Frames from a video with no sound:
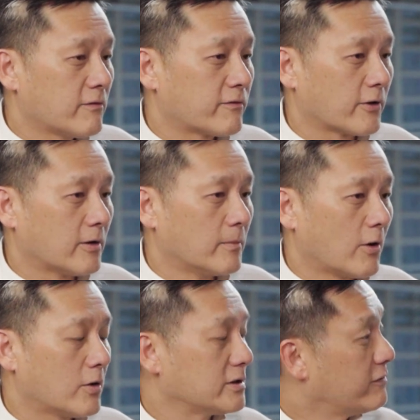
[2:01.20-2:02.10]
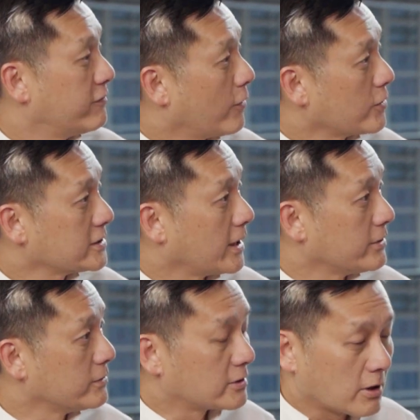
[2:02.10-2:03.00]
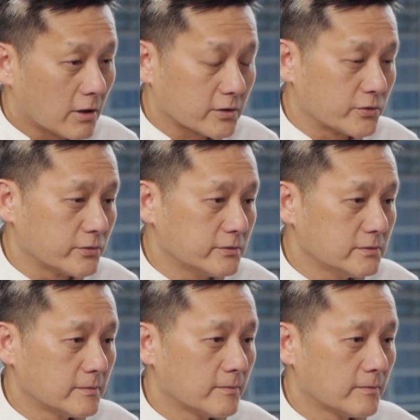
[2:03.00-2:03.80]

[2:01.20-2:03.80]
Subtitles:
from all the folks that you talk to.